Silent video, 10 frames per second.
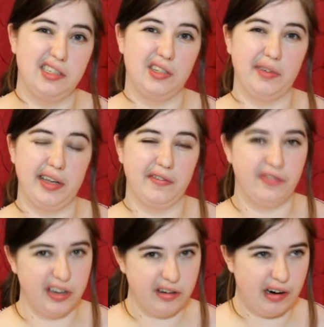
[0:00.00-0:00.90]
so we can
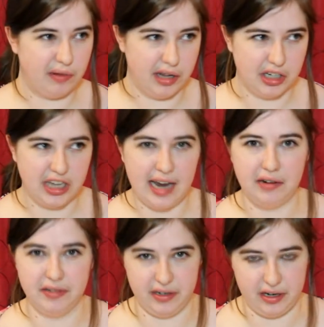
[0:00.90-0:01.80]
figure out where the
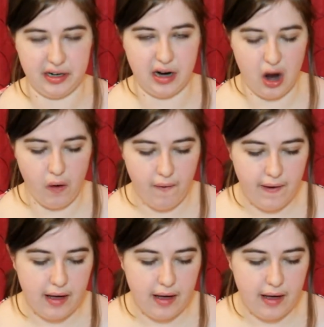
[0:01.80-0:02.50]
shadows are going to go.